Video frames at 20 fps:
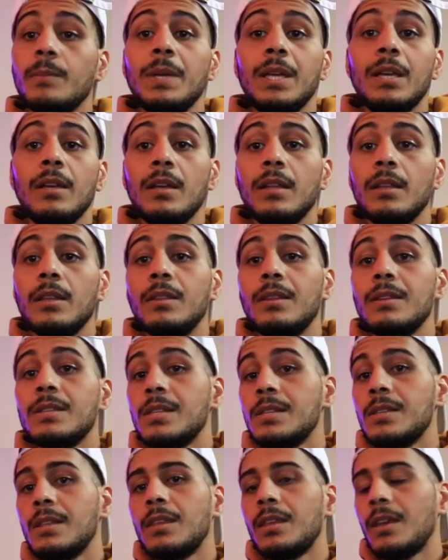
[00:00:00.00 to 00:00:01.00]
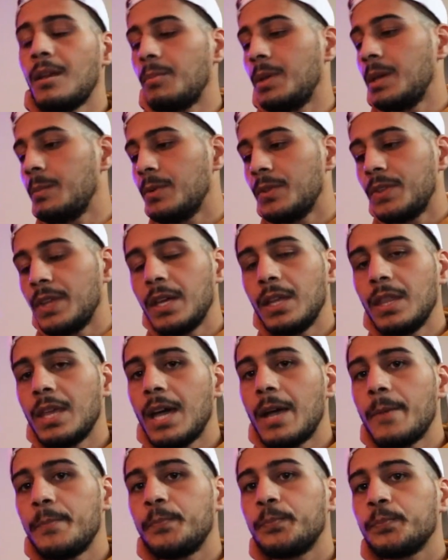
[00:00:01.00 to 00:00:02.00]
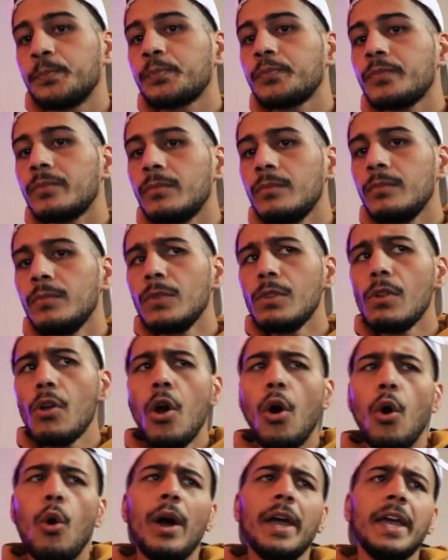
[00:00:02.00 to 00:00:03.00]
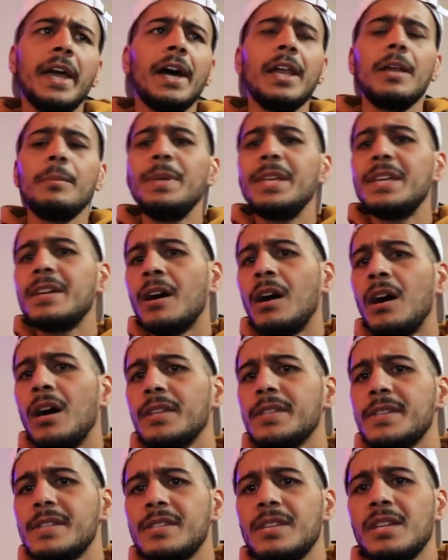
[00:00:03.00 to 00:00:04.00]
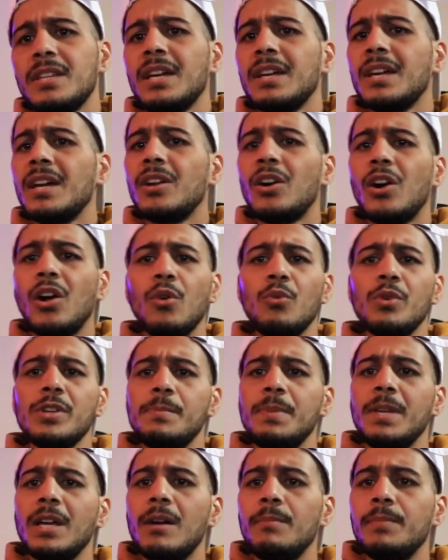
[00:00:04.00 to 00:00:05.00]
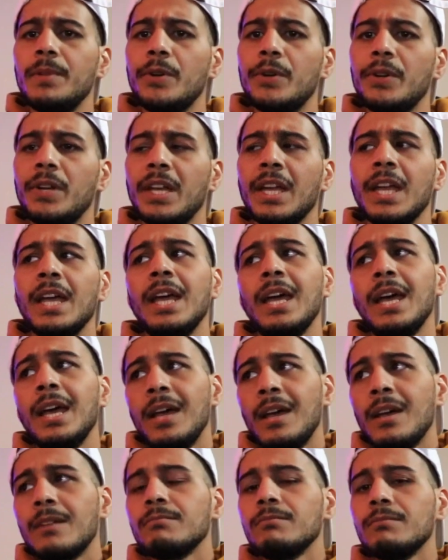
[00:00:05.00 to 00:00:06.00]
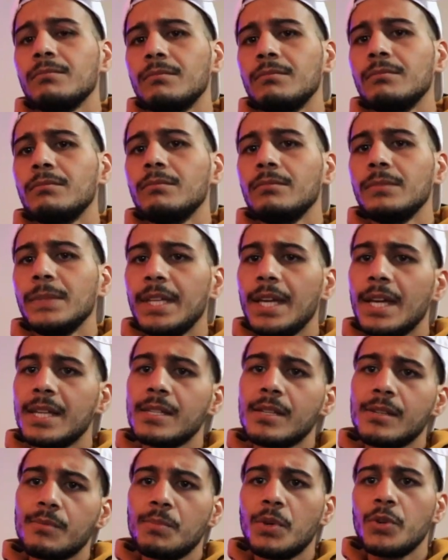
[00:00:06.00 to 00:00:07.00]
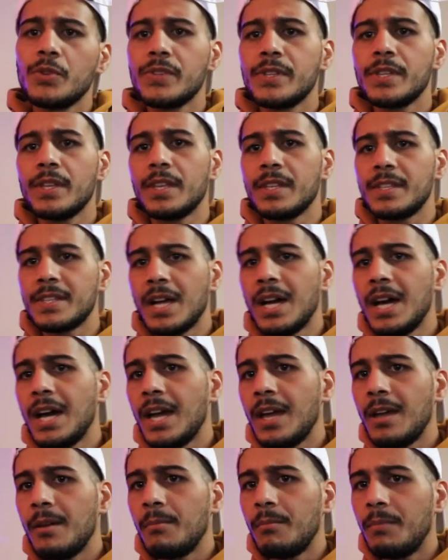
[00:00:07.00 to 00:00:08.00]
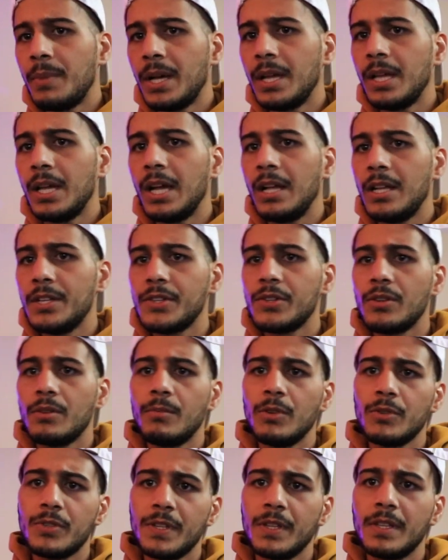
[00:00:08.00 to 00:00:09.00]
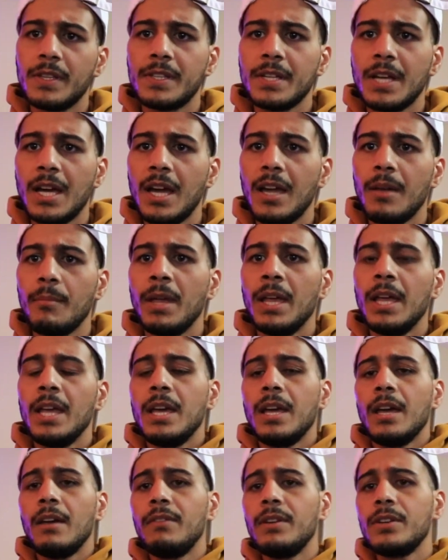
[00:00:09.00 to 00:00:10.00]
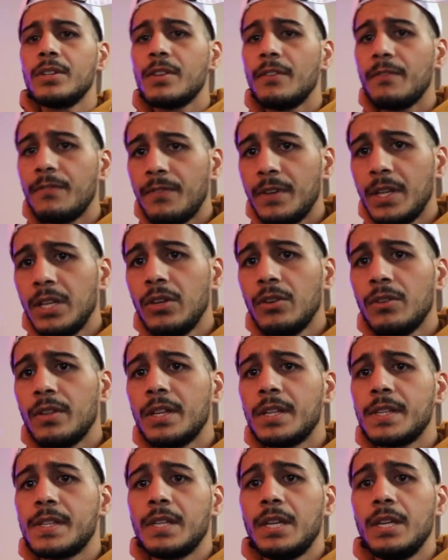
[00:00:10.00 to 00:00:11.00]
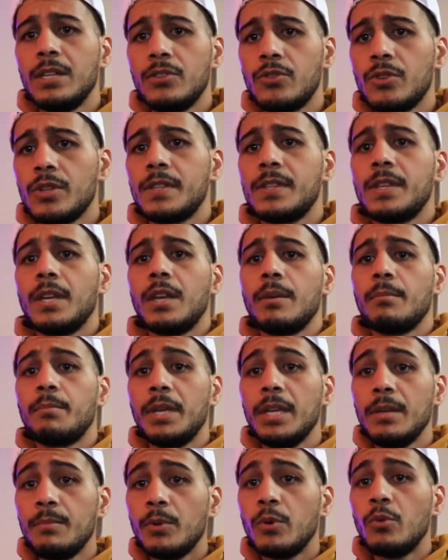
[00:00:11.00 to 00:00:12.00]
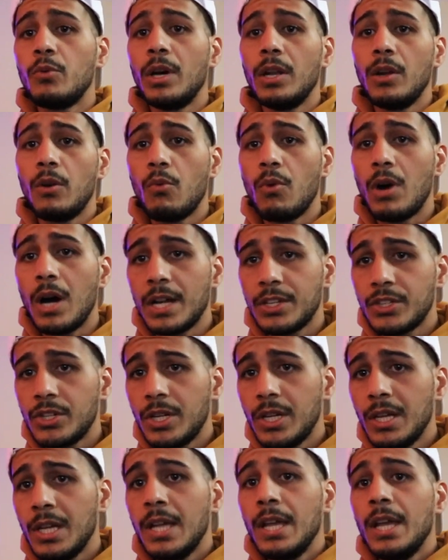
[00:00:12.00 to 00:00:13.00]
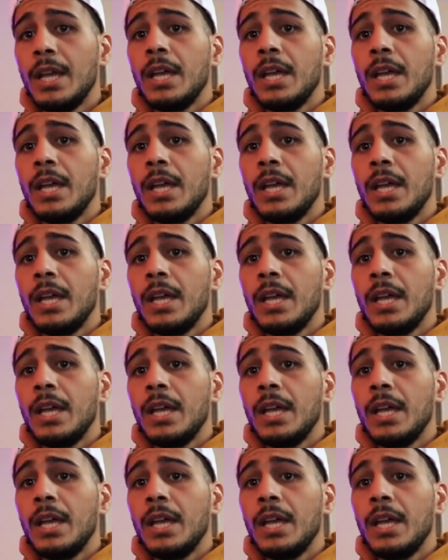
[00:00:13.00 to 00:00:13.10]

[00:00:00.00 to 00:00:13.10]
be... This is the thing. People think that, oh, I gotta be constant, I gotta always be uploading. Yes, most of the time, but also most of the time, if there's a video that is interesting and people want to watch it,